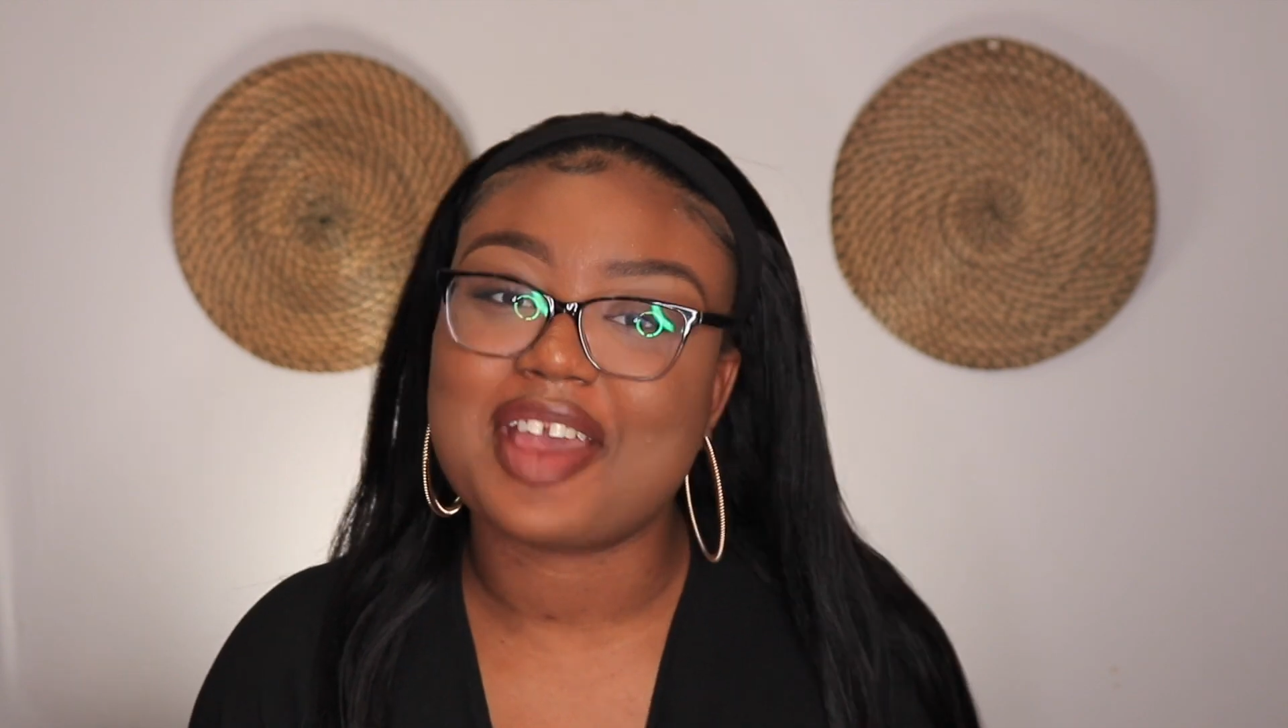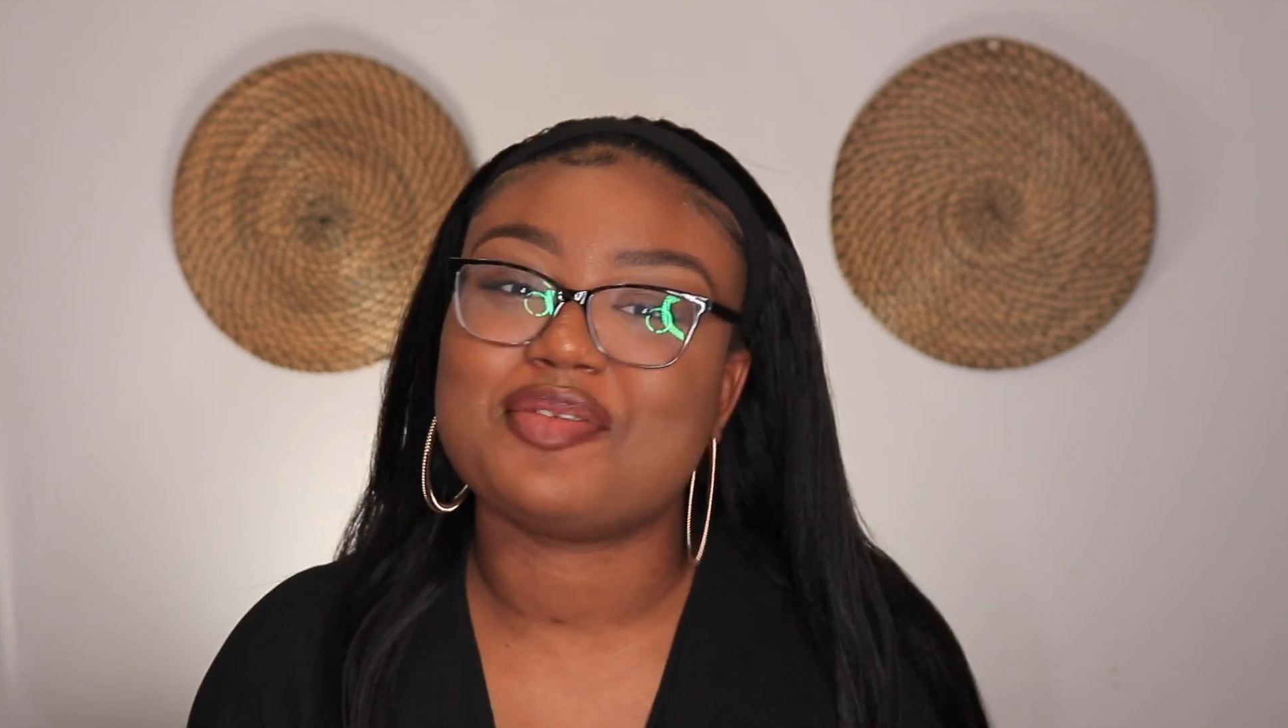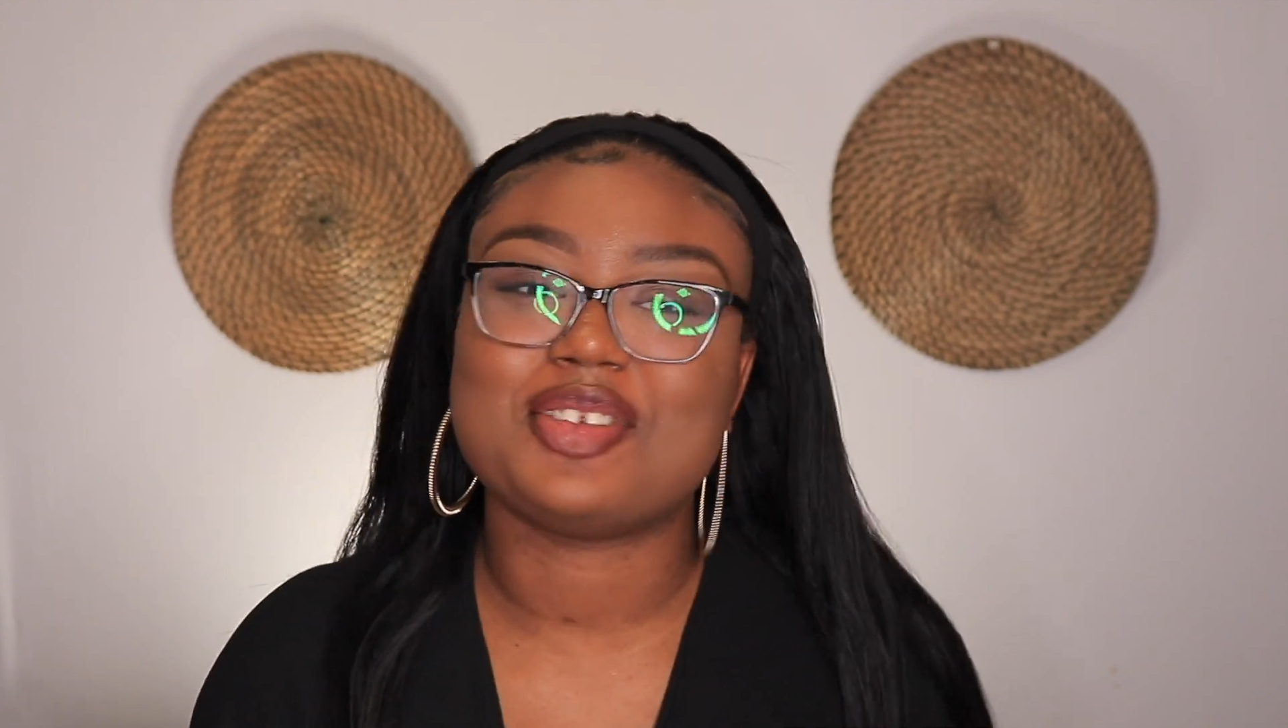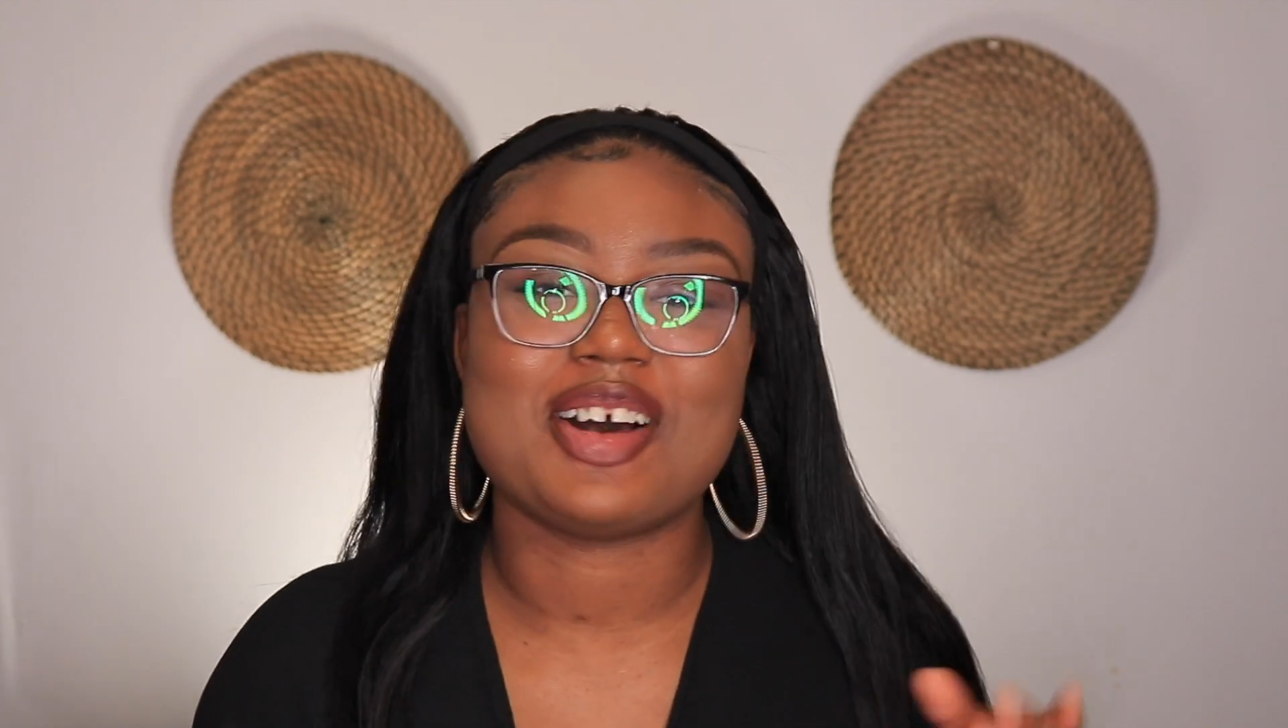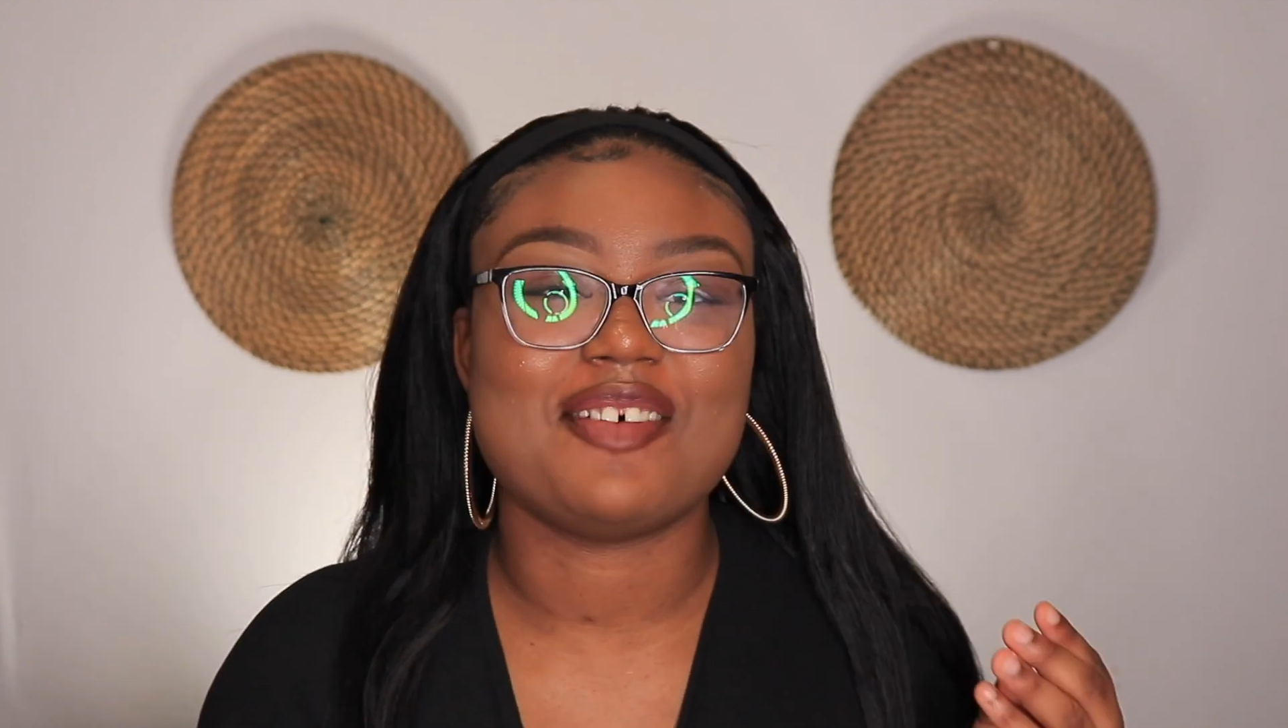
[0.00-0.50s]
if
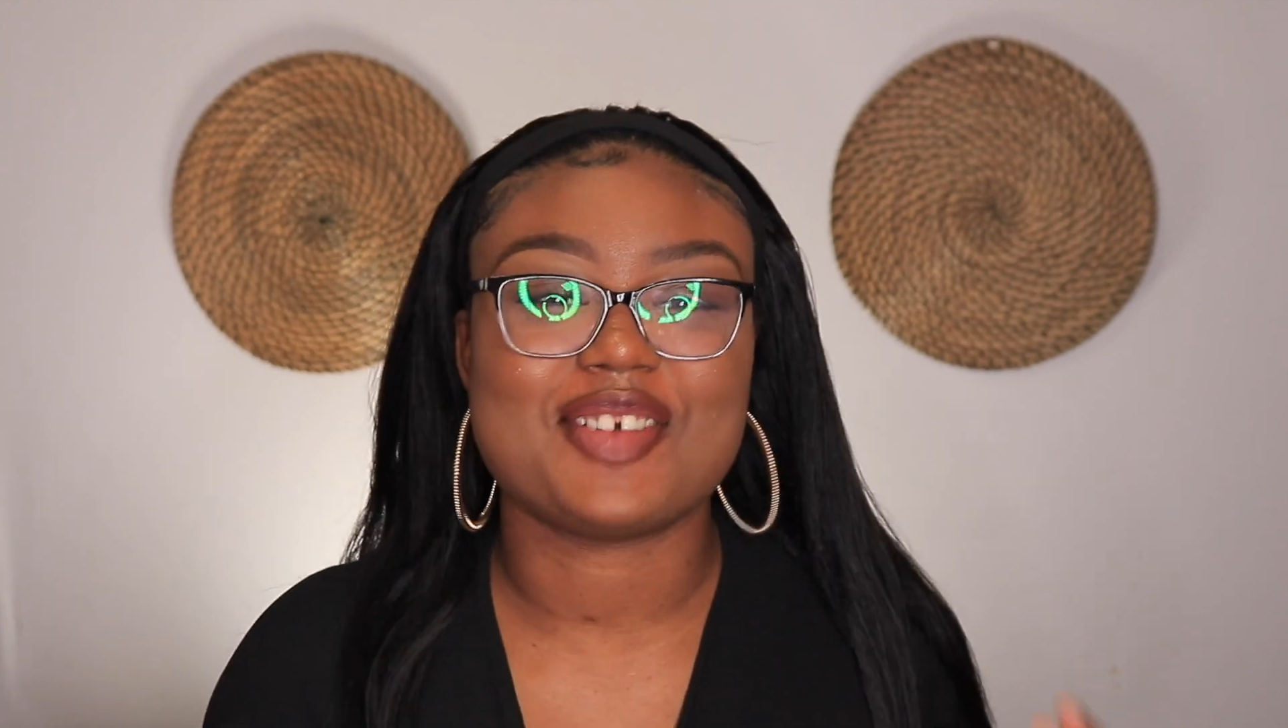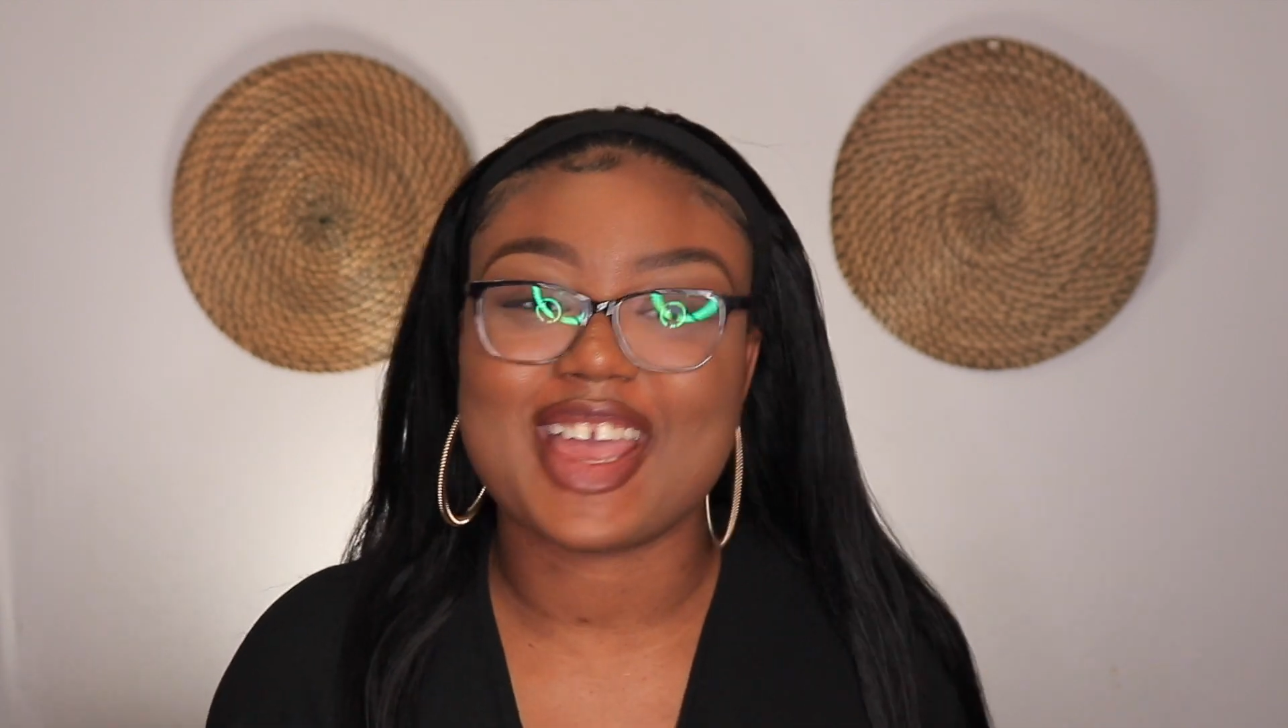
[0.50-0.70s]
you don't have